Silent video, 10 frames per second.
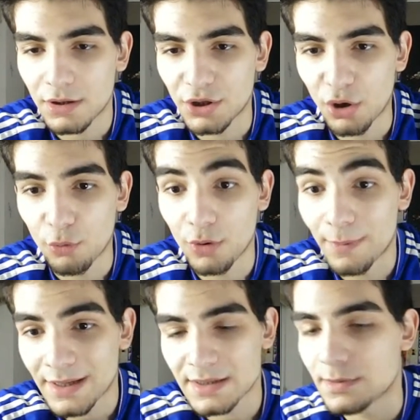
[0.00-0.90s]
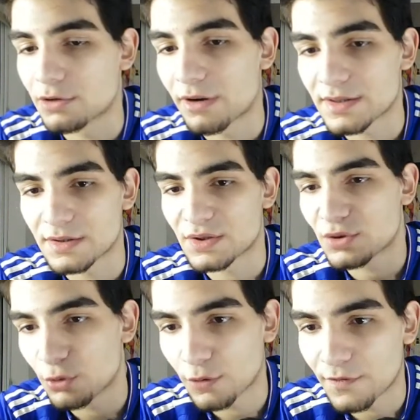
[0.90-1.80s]
we're about to progress into the
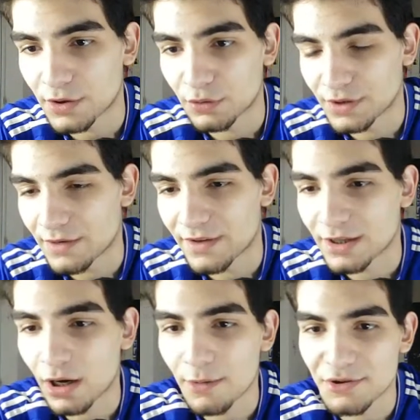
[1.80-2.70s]
quarterfinal of the FA Cup.